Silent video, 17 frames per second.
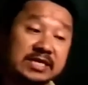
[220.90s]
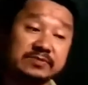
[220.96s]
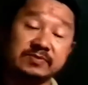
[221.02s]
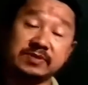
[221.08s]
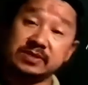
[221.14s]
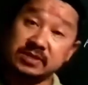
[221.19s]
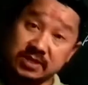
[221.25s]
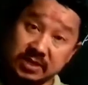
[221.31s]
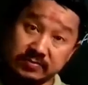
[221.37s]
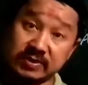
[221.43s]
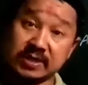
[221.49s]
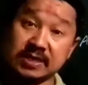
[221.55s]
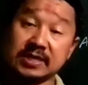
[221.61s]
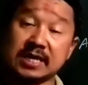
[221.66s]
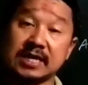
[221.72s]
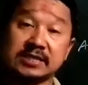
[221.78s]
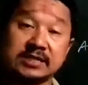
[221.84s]
Means even
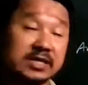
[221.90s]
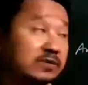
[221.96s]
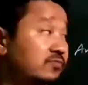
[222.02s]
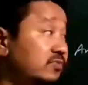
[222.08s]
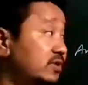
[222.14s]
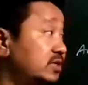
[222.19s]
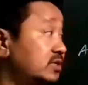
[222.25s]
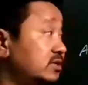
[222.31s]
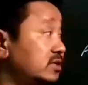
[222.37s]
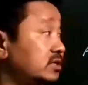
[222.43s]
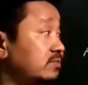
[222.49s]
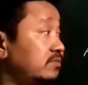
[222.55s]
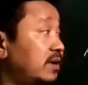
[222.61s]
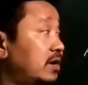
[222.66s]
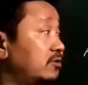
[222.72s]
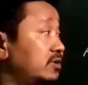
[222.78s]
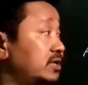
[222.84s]
in class 10 we discussed
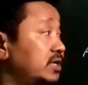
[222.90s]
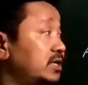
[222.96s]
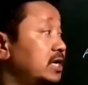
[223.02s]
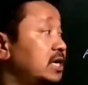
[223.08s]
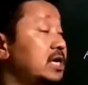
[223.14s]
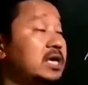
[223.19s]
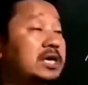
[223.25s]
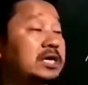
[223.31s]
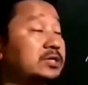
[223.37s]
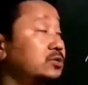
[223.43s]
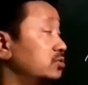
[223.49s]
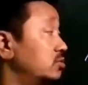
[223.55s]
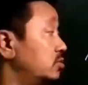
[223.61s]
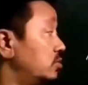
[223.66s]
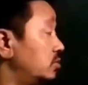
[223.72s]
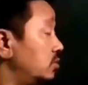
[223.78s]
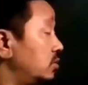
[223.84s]
about it.
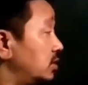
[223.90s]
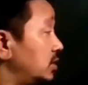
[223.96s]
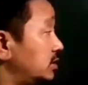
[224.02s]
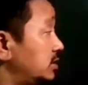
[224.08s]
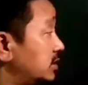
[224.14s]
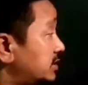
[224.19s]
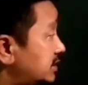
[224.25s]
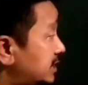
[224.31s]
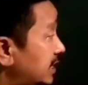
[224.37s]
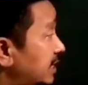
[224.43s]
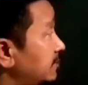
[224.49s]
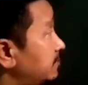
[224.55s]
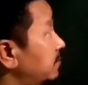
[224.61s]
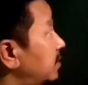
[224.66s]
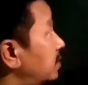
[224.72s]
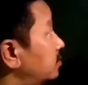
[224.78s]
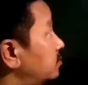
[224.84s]
So the
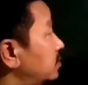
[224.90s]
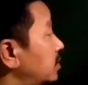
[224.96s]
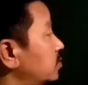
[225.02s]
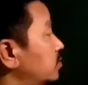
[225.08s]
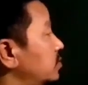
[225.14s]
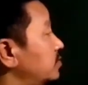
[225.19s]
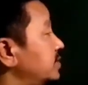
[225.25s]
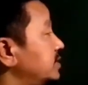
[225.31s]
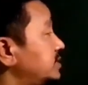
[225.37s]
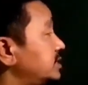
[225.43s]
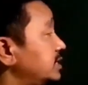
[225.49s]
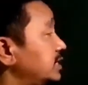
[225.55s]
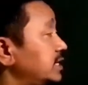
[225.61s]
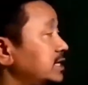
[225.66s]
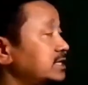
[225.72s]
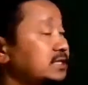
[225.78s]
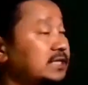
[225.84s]
shape of
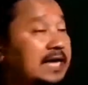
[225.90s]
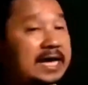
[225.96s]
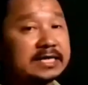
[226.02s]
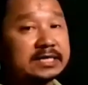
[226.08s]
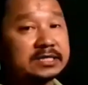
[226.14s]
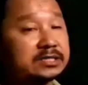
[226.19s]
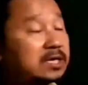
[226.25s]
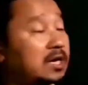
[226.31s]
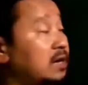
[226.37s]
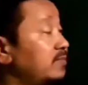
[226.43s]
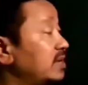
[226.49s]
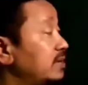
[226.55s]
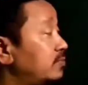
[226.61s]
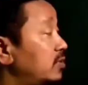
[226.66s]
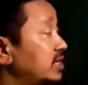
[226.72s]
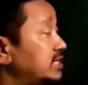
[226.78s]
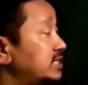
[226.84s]
WBC is like this,
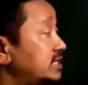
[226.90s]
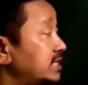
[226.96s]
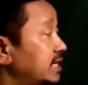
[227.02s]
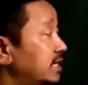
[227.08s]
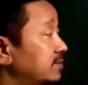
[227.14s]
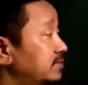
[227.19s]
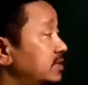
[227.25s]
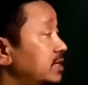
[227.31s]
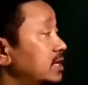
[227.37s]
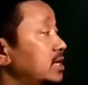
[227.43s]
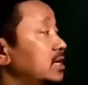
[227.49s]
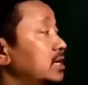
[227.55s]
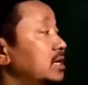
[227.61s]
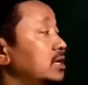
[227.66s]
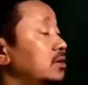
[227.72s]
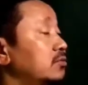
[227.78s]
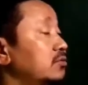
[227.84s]
amoeboid shaped,
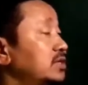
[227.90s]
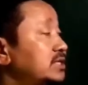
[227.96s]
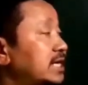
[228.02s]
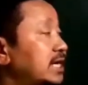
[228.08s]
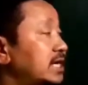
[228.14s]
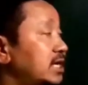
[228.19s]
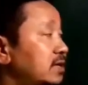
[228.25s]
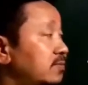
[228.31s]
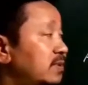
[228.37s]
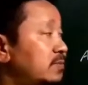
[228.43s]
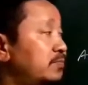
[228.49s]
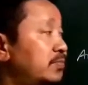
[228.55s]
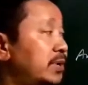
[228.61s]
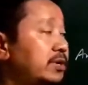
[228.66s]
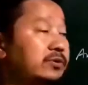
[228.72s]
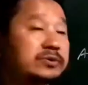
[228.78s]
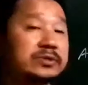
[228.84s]
which can even
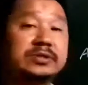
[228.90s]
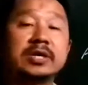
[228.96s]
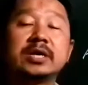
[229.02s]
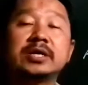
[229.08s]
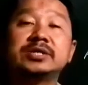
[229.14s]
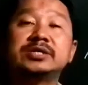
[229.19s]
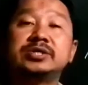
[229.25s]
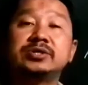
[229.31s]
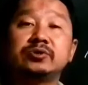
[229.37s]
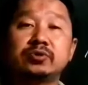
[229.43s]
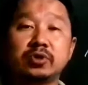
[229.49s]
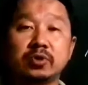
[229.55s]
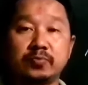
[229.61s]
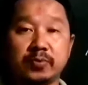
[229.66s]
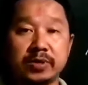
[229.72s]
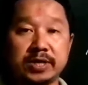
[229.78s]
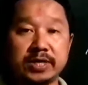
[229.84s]
produce
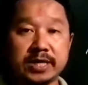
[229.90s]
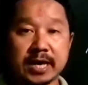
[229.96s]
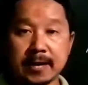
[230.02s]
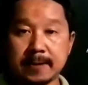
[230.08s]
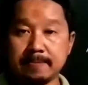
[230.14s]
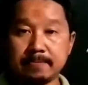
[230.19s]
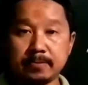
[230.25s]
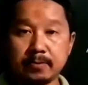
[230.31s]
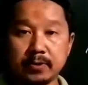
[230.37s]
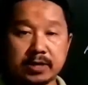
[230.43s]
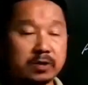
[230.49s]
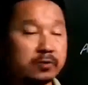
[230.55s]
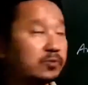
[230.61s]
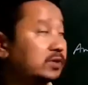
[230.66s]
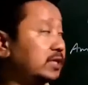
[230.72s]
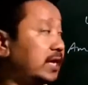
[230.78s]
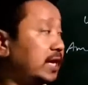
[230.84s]
pseudopodia. Okay,
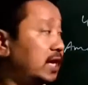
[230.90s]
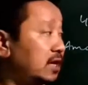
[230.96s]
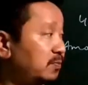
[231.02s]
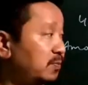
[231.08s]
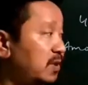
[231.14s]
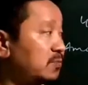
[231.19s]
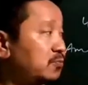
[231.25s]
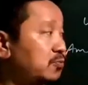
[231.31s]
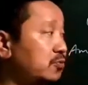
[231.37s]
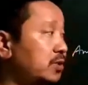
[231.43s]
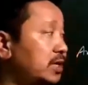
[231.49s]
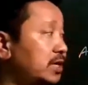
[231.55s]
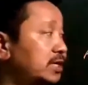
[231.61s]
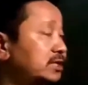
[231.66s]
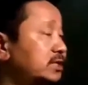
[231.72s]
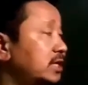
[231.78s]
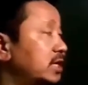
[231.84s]
with the help of
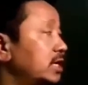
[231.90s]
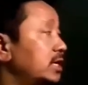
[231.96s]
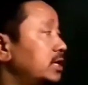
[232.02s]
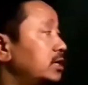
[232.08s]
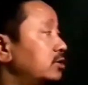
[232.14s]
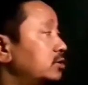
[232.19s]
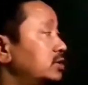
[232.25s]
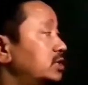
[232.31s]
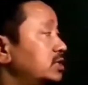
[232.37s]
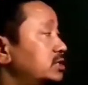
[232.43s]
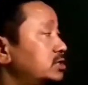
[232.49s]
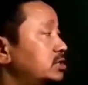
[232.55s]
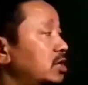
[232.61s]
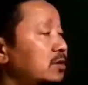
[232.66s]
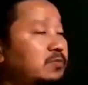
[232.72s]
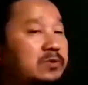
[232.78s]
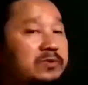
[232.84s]
which this
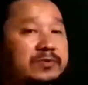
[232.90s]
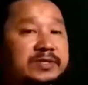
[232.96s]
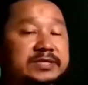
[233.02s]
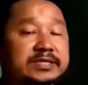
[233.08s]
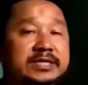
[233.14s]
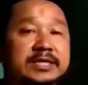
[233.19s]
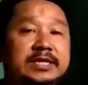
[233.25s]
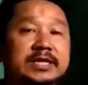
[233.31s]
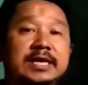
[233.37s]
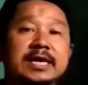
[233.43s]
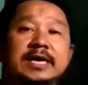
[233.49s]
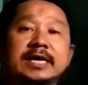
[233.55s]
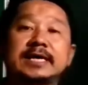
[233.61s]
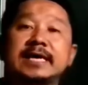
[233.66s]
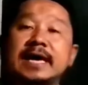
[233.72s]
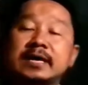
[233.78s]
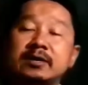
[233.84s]
WBC
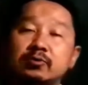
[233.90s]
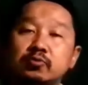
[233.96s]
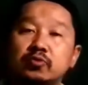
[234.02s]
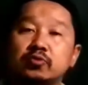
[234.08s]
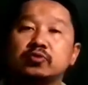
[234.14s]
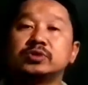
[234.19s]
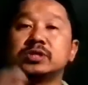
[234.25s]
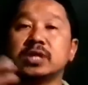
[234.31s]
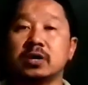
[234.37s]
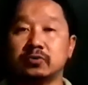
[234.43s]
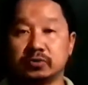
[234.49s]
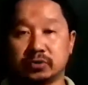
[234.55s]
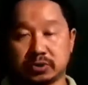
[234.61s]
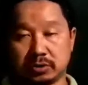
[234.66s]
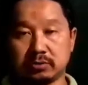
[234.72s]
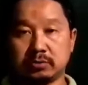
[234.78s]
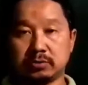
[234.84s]
can ooze out.